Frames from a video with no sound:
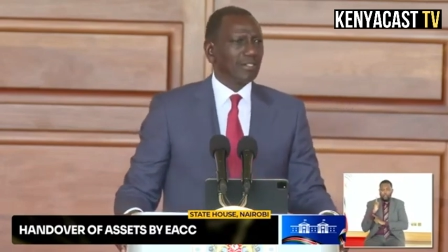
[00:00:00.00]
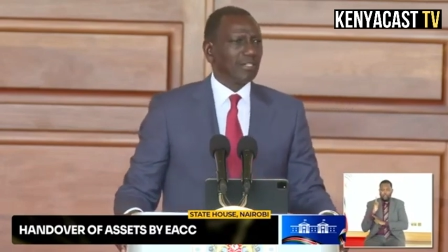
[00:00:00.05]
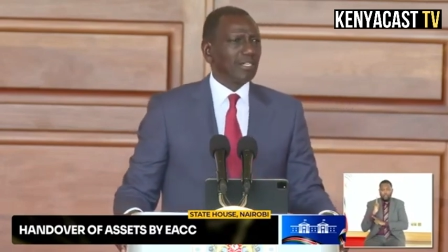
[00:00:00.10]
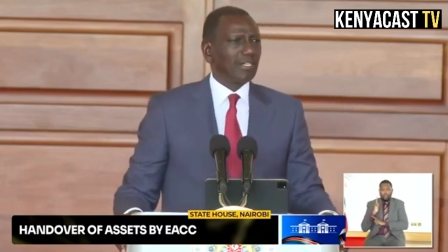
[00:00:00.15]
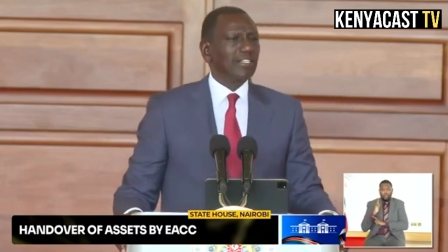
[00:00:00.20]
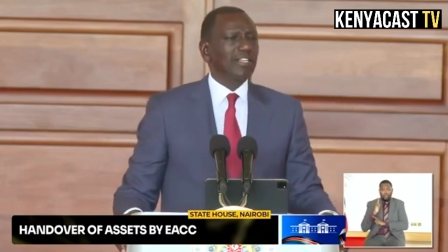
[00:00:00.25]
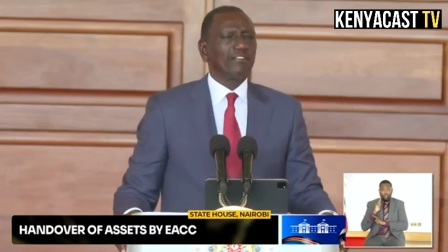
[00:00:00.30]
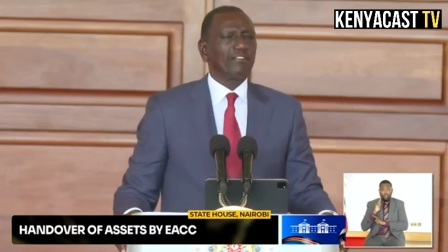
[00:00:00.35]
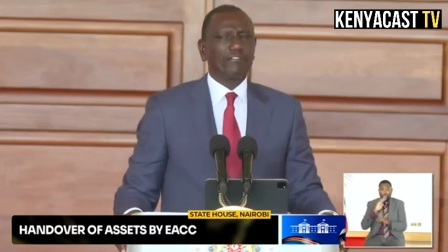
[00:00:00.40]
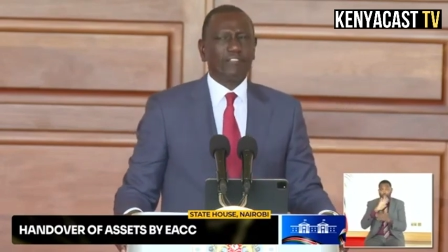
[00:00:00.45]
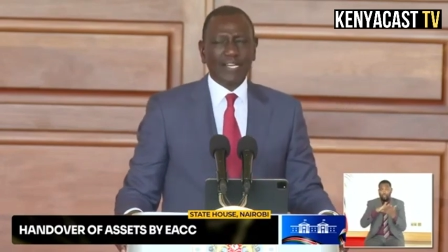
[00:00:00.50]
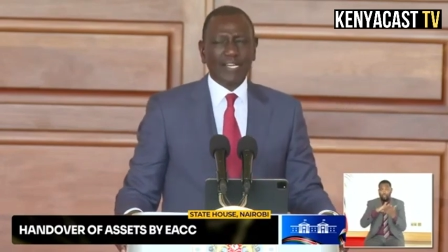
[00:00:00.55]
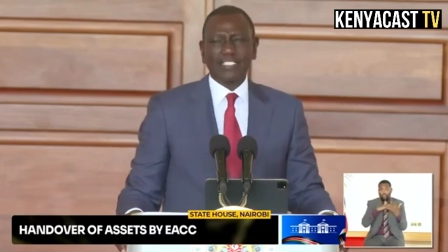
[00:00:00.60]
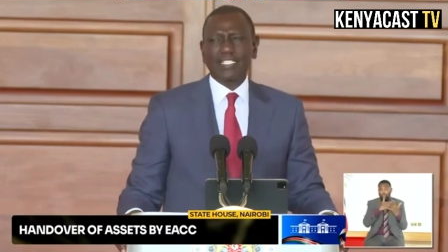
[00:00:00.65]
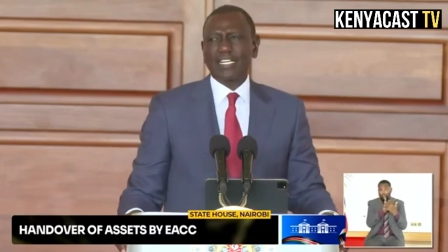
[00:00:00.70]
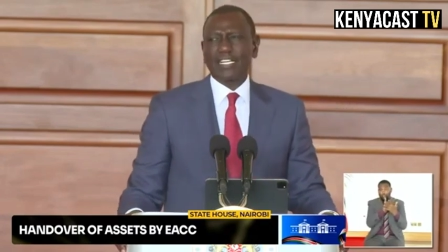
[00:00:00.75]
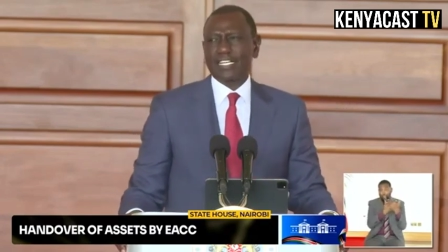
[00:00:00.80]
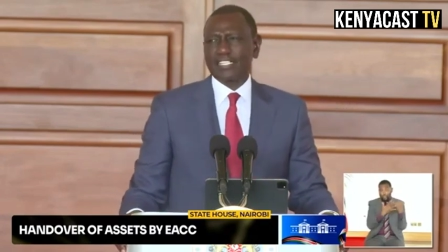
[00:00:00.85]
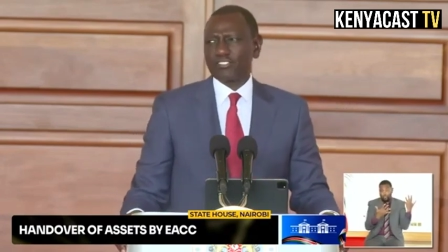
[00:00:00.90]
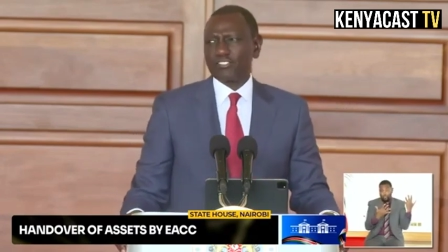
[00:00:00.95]
in the fight
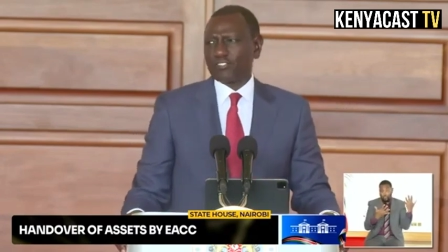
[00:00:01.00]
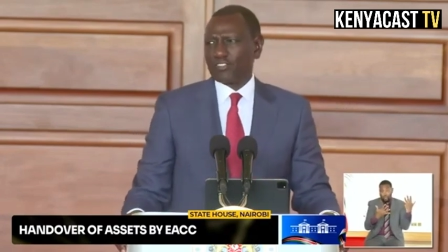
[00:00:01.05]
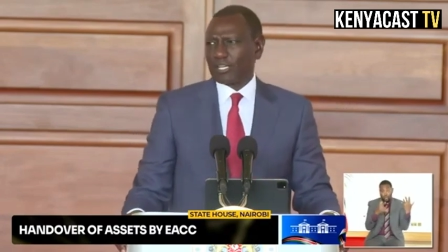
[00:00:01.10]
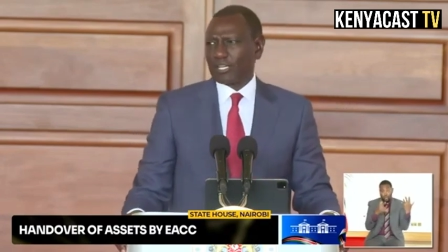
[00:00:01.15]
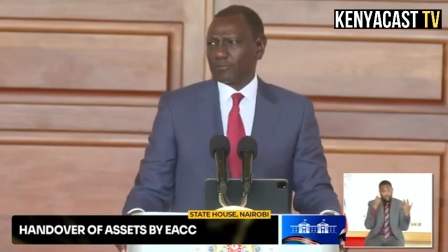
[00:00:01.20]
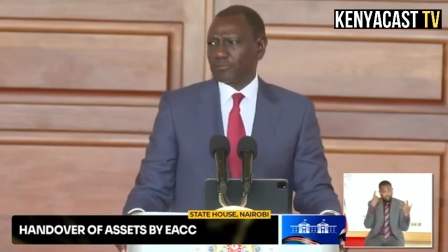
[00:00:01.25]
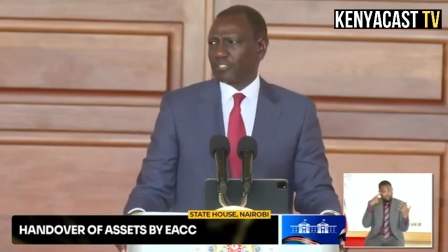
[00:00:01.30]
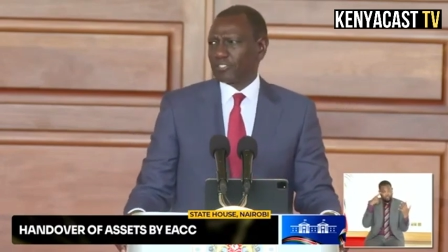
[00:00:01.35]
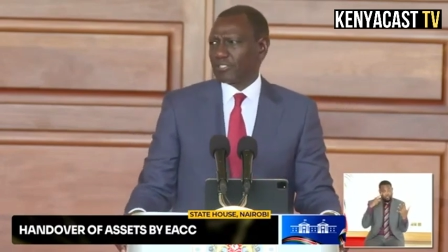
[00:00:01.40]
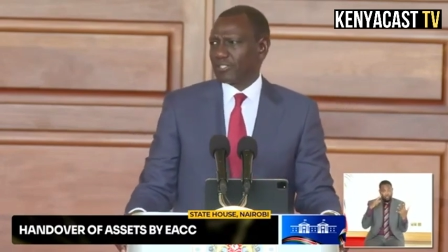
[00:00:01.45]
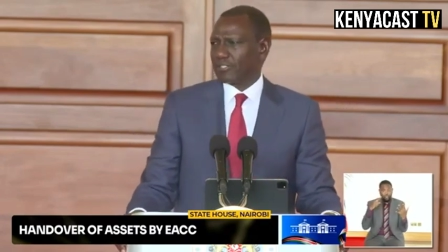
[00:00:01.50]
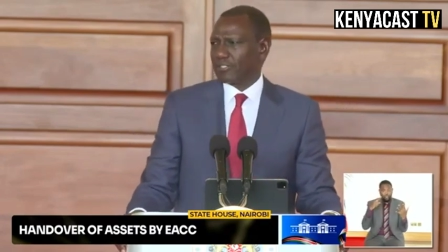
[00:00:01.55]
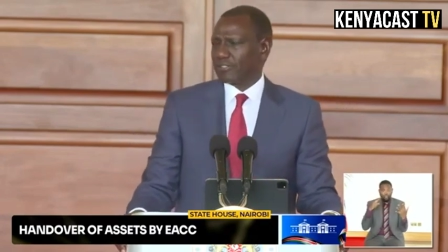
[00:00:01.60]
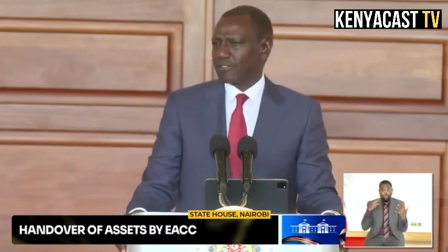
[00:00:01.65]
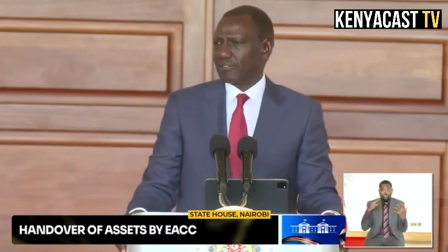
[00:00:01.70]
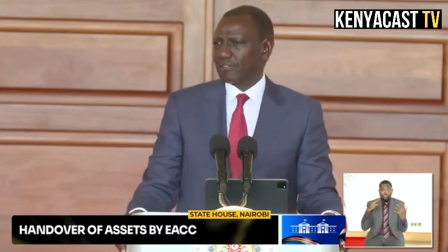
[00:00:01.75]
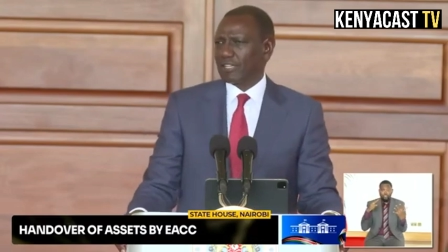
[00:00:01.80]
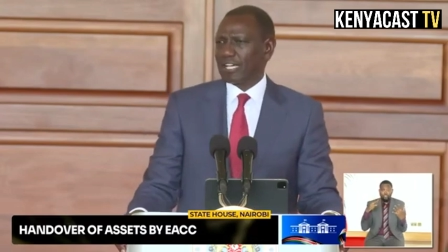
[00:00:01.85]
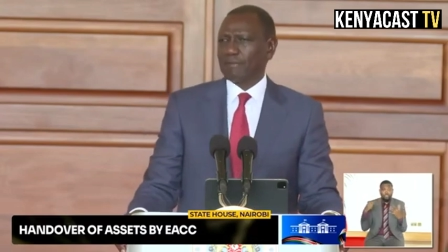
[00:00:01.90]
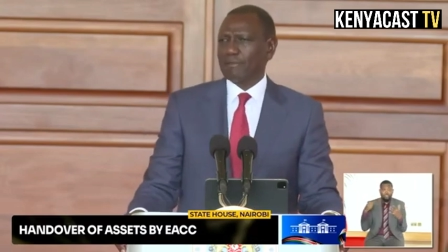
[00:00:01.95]
against corruption
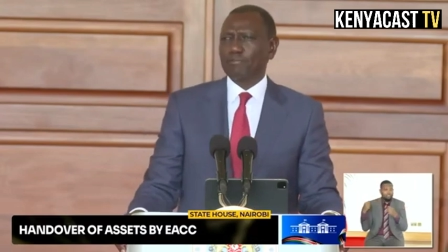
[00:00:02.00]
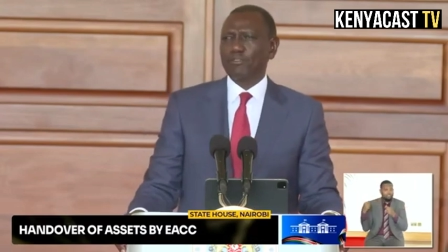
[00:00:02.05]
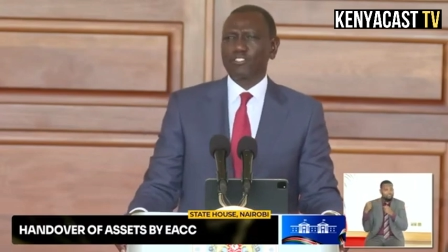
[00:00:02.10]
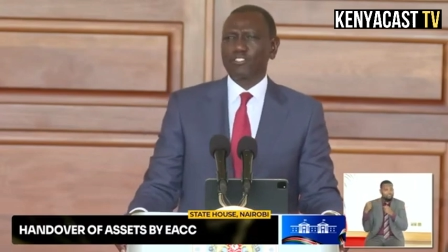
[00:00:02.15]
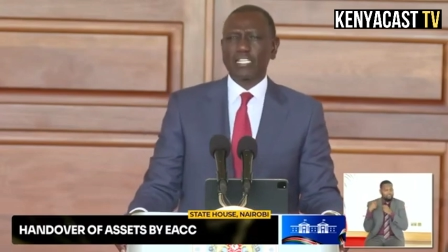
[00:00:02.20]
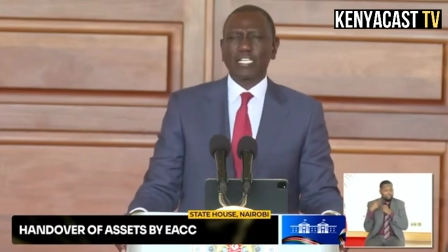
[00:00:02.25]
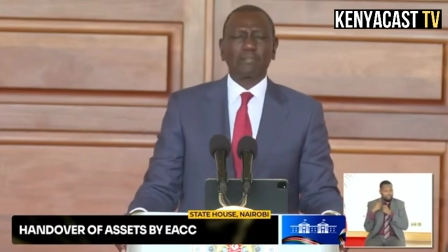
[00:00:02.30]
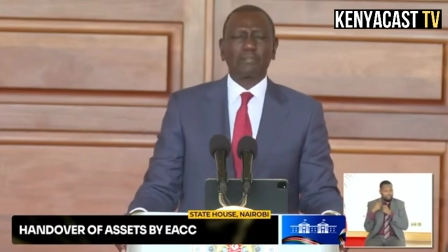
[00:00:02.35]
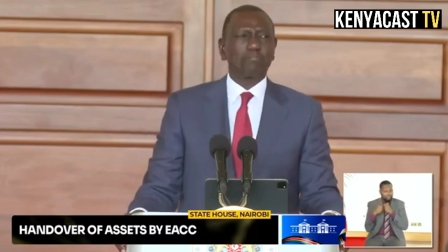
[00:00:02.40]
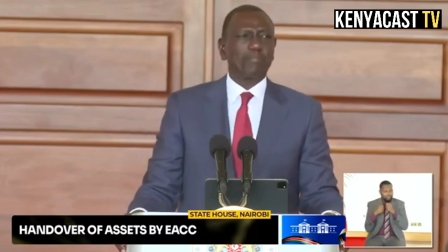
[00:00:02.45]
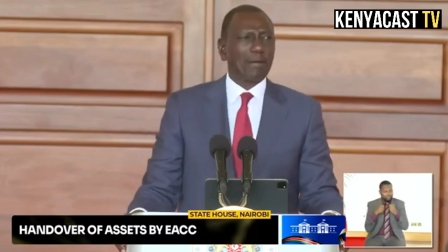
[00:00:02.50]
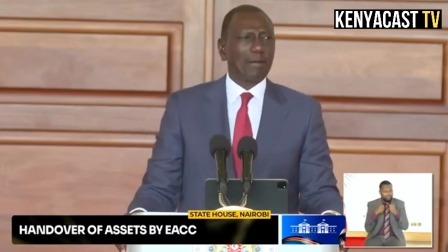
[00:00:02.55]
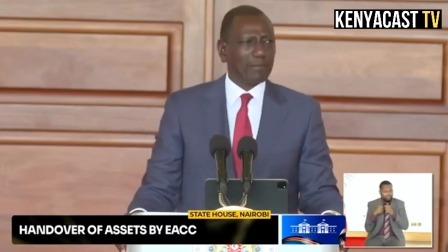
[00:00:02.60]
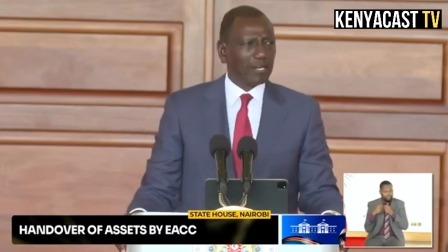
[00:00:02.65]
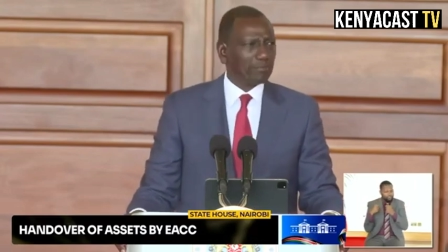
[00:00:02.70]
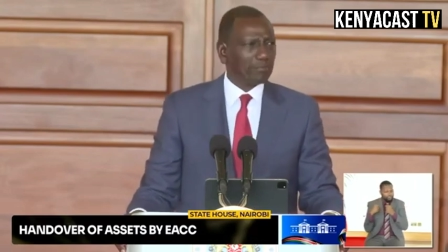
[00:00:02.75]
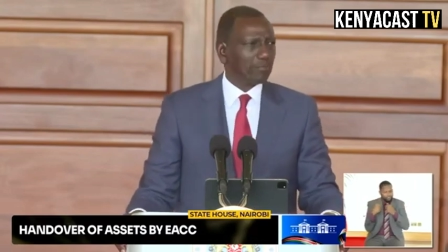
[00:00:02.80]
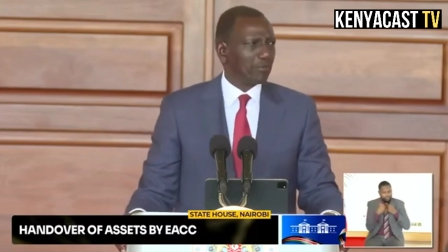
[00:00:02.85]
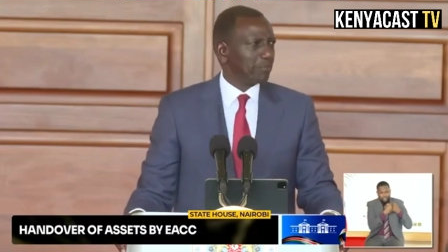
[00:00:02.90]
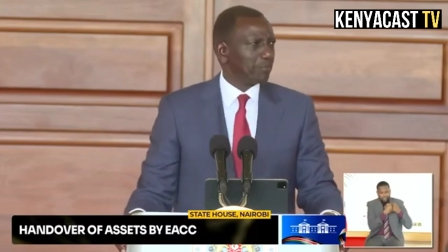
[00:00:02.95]
and protect
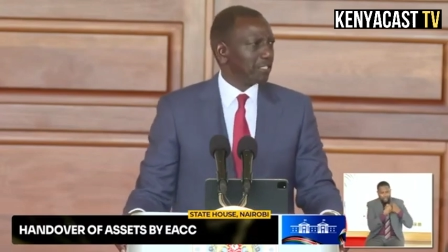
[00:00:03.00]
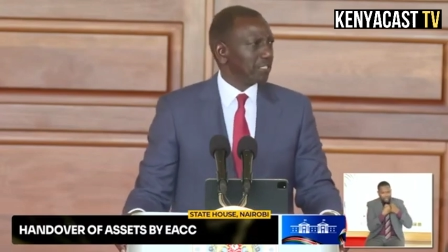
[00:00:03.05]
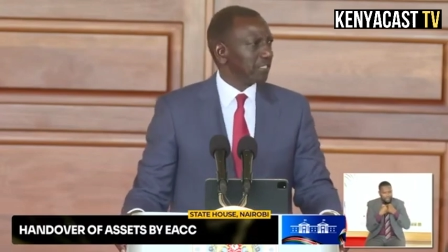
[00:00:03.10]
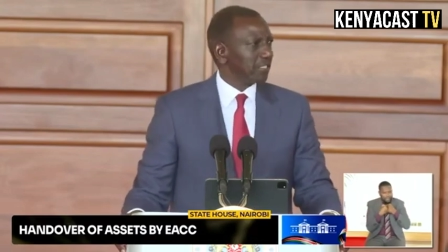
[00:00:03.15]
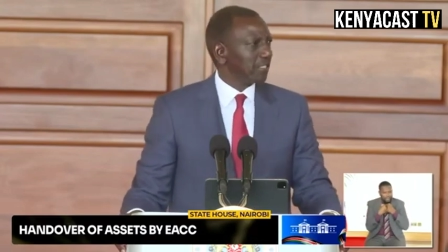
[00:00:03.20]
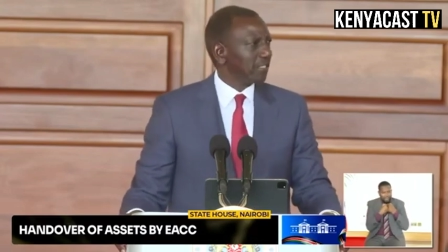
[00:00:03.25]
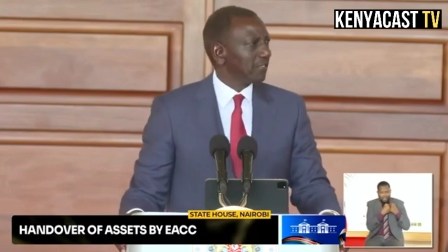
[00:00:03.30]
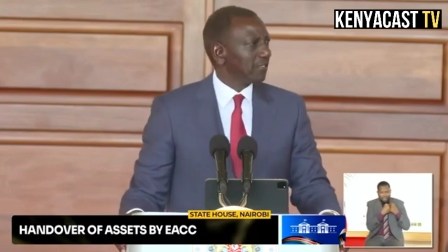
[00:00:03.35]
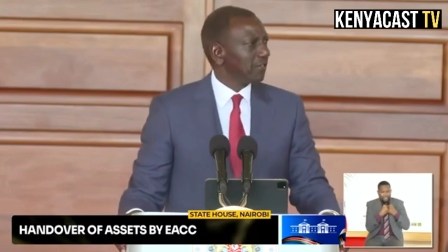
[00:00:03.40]
public property.